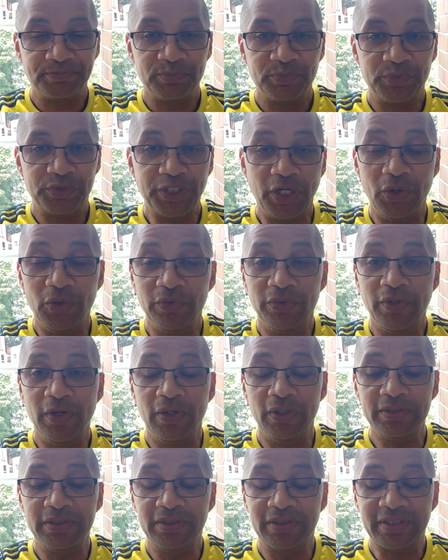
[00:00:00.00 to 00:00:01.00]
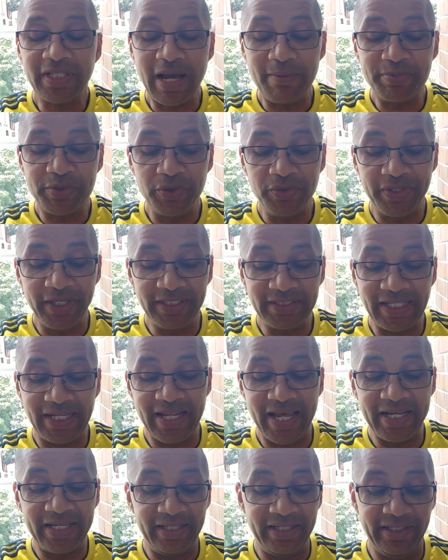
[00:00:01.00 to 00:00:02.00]
So the top two things I
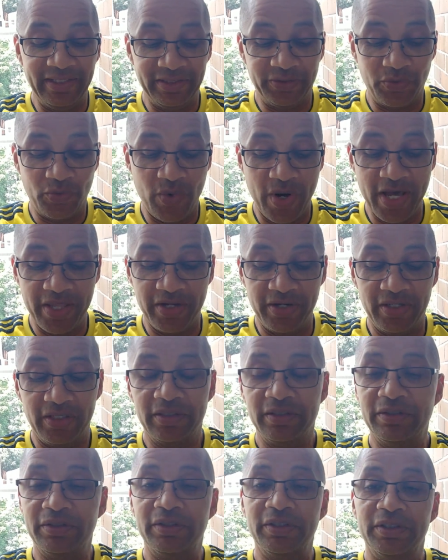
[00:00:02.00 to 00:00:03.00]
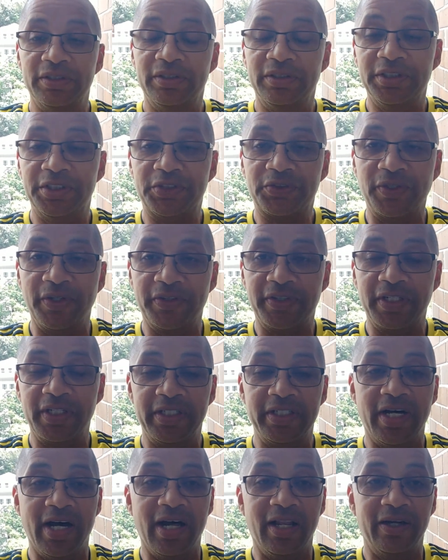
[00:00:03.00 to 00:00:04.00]
like, again, is weather, the strength of the
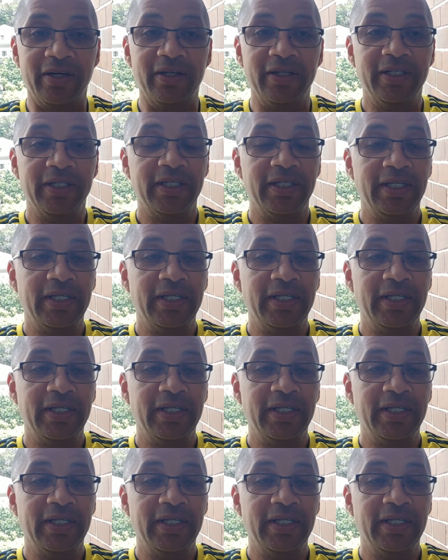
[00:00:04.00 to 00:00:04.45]
dollar.